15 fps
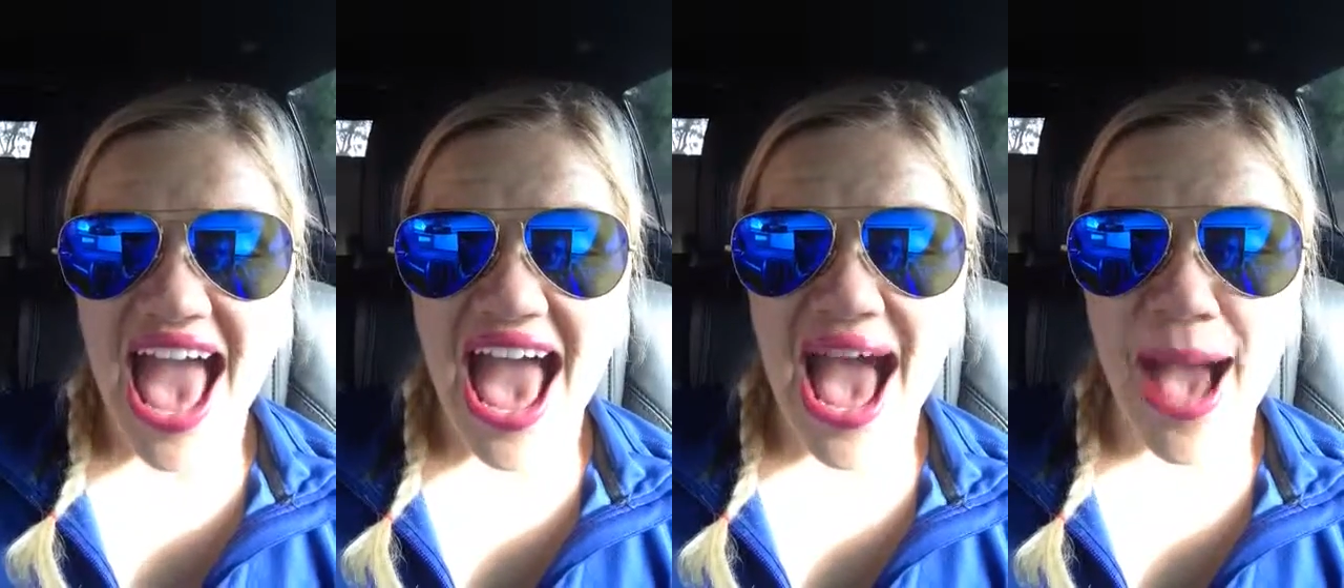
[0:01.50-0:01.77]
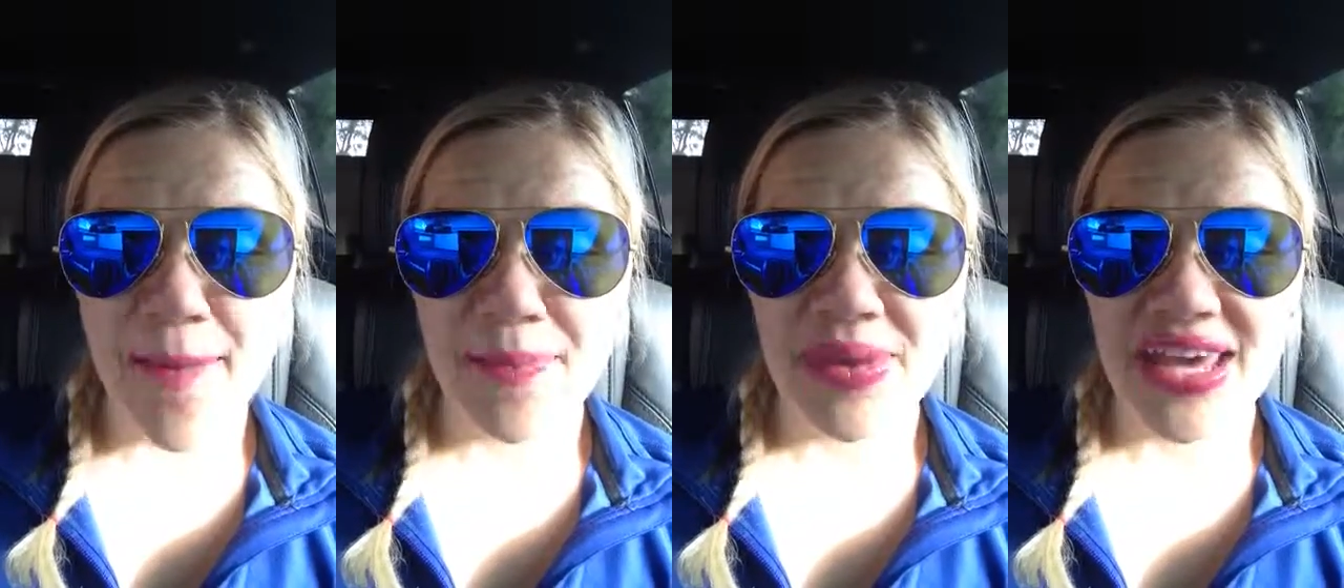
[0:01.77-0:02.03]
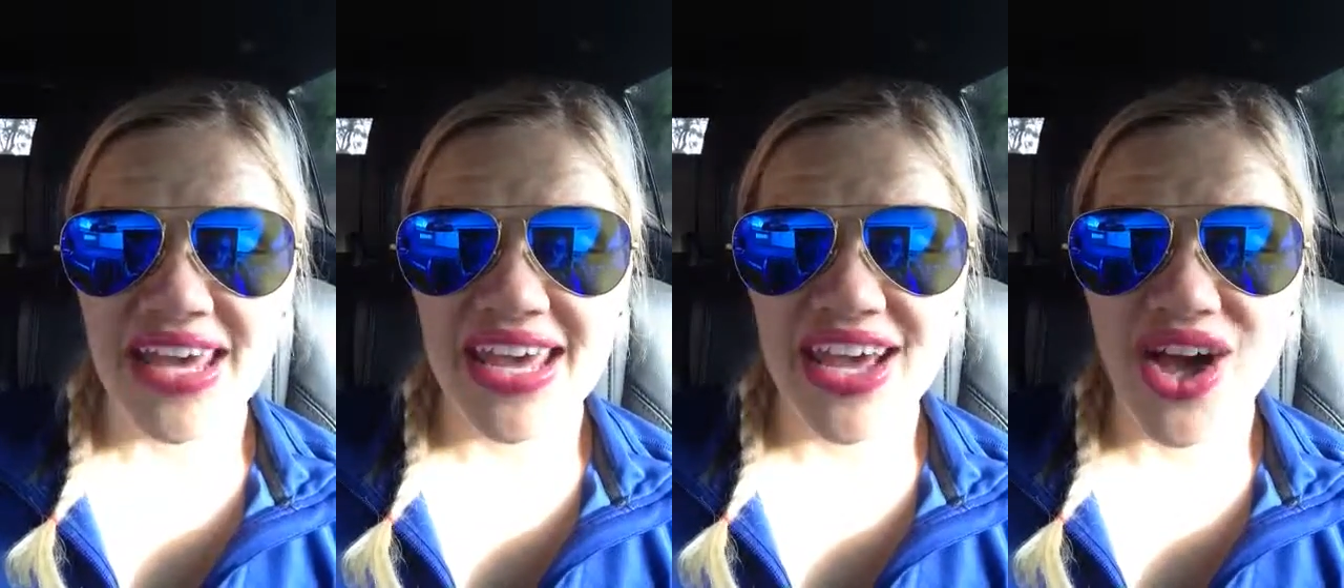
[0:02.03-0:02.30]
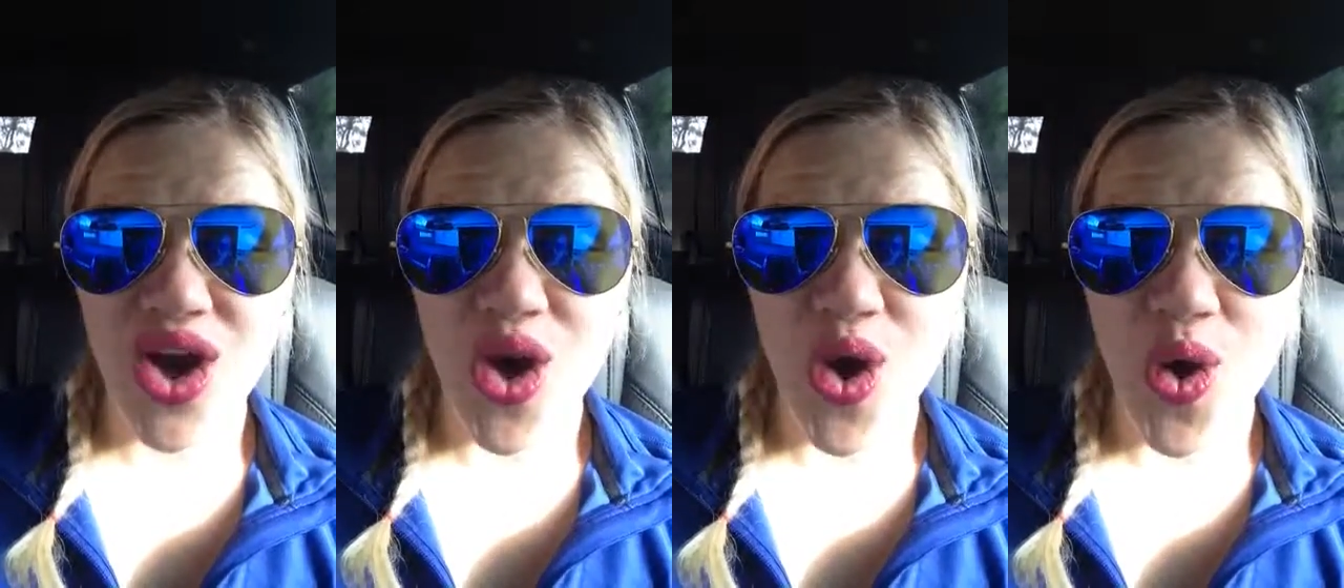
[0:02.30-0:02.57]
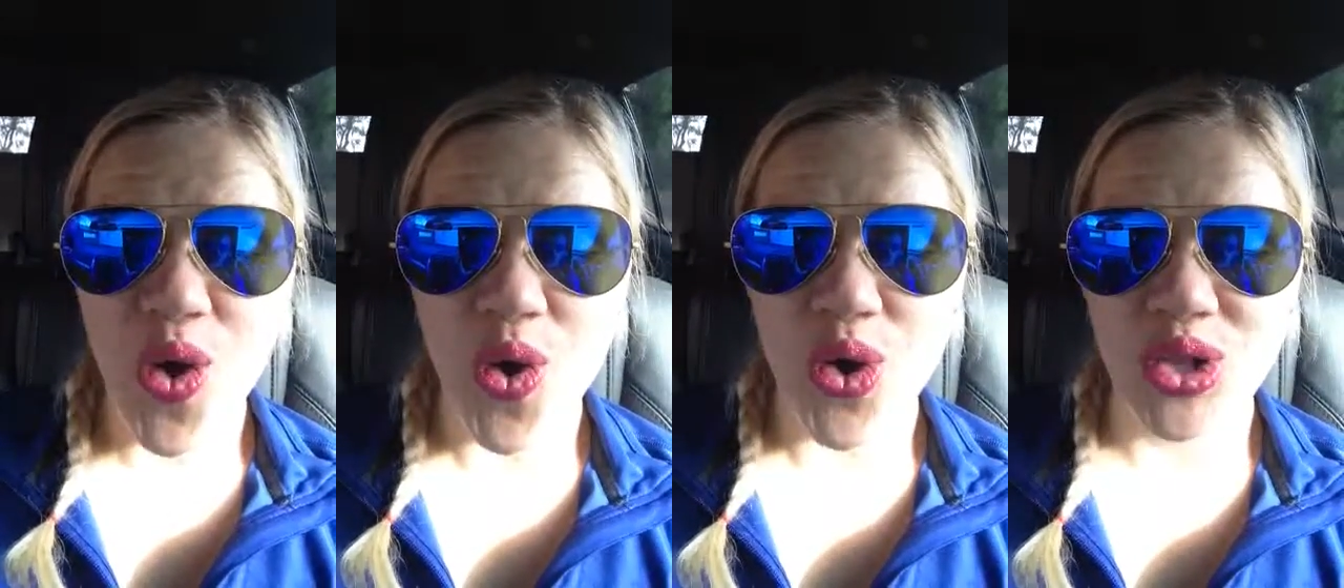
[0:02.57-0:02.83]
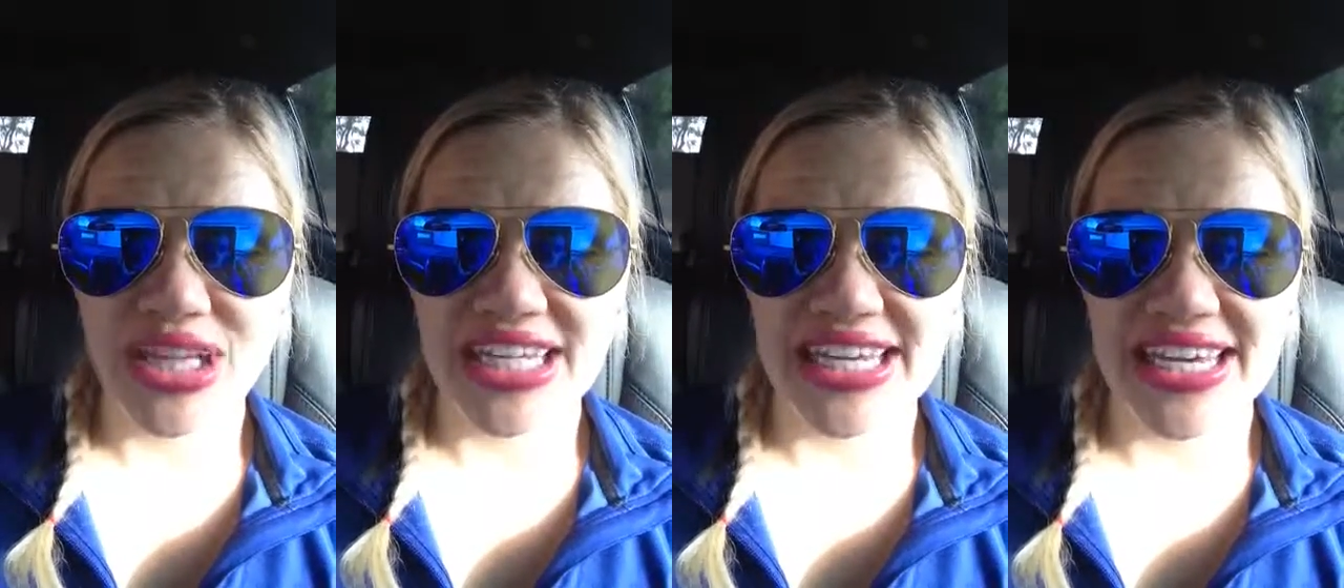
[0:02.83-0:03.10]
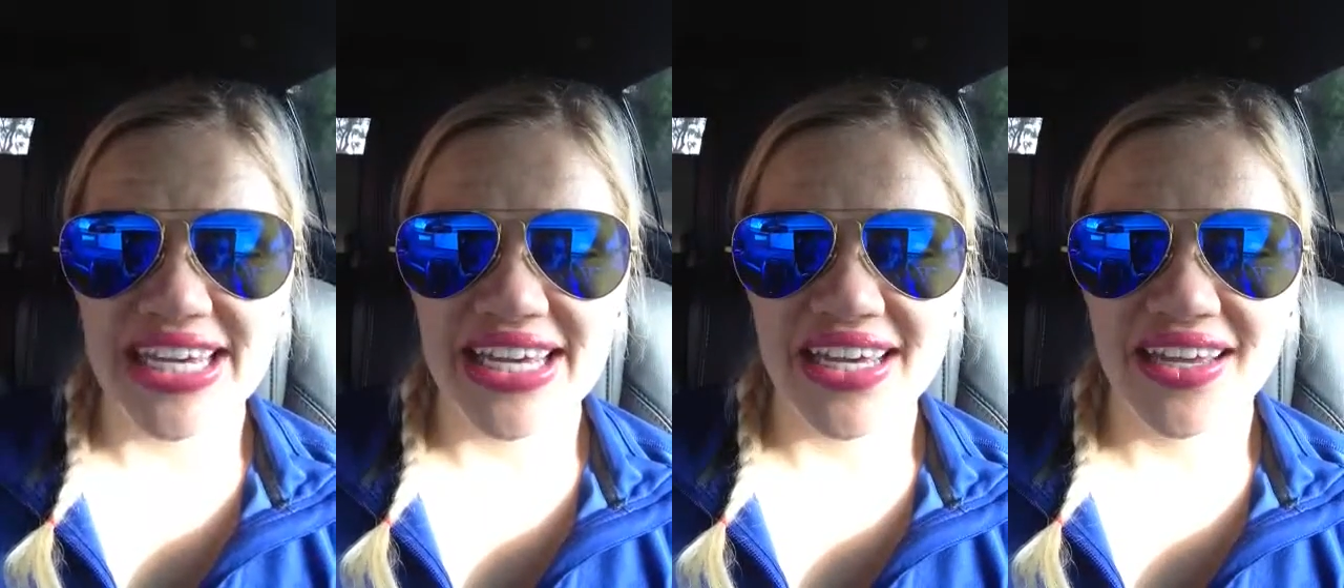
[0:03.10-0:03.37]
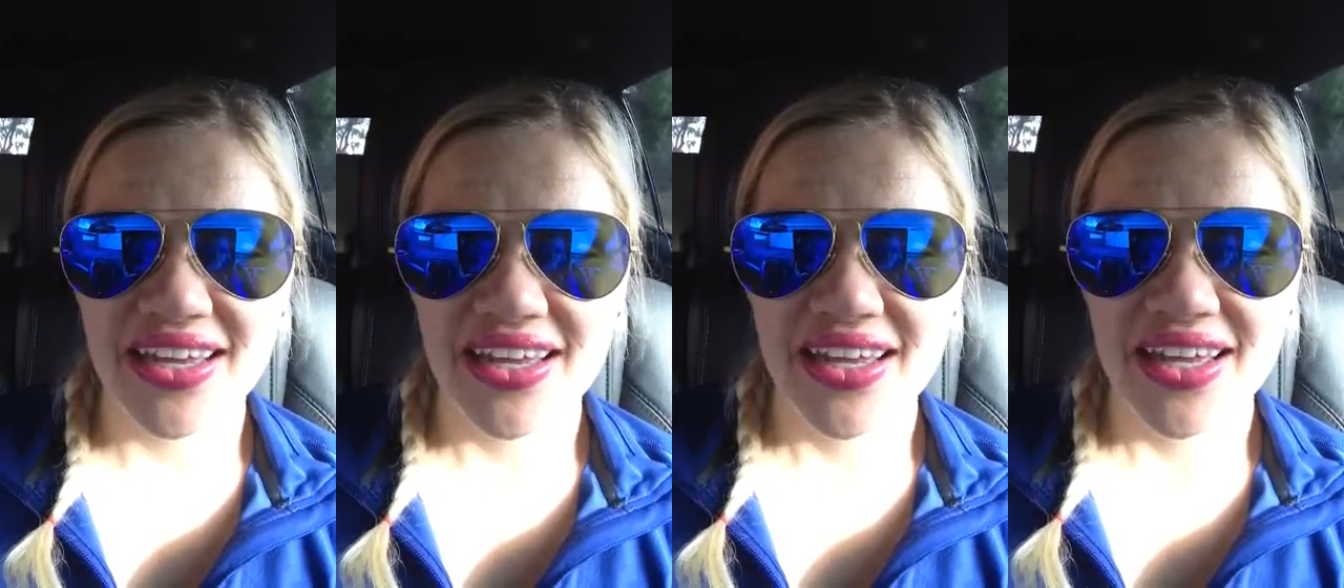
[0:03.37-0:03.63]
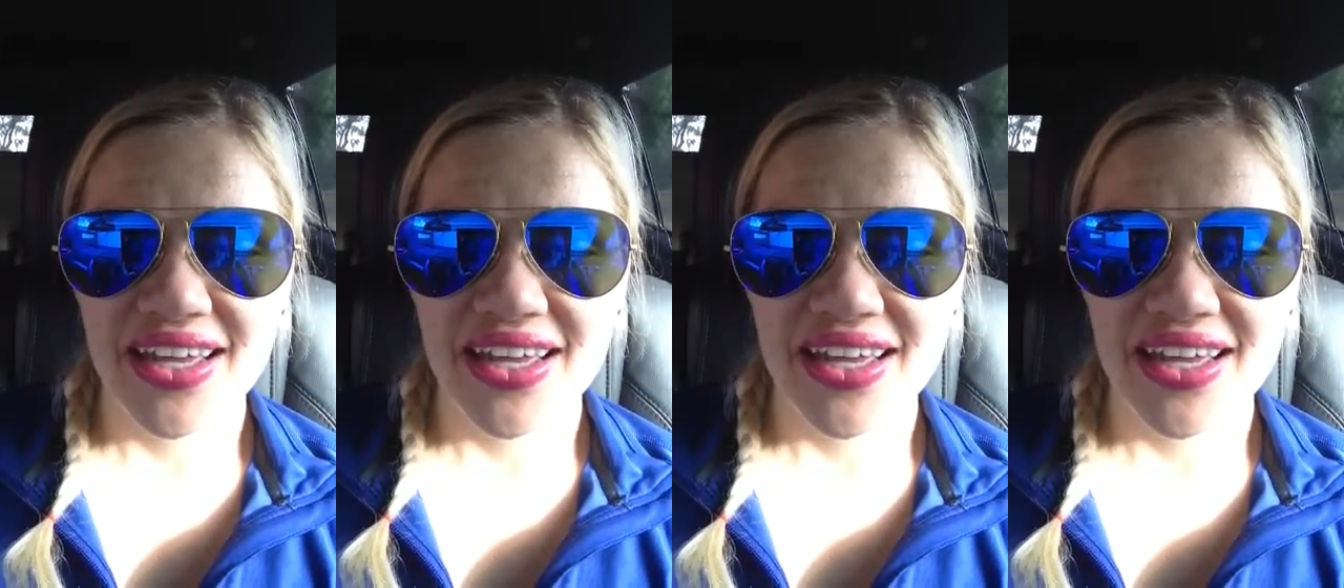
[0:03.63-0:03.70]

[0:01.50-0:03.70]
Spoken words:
Happy Holy